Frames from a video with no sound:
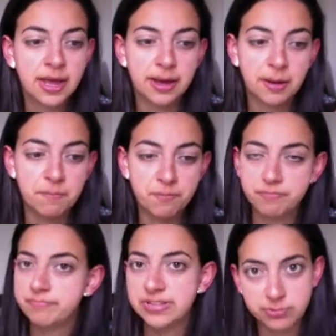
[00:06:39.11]

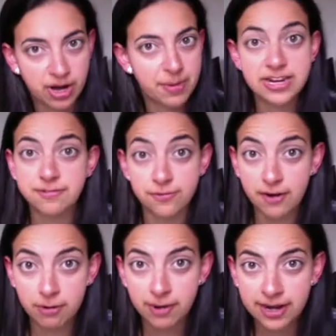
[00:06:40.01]
It's recommended for
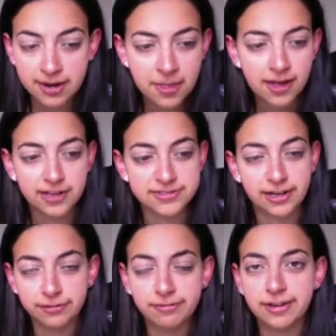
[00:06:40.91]
everybody
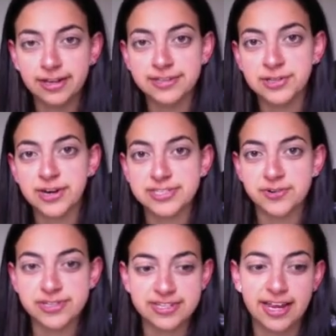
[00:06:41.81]
as long as
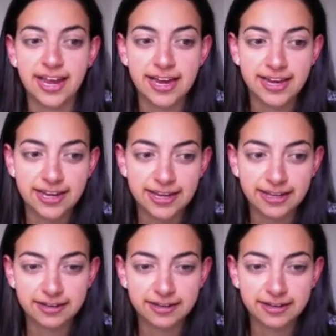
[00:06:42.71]
there isn't a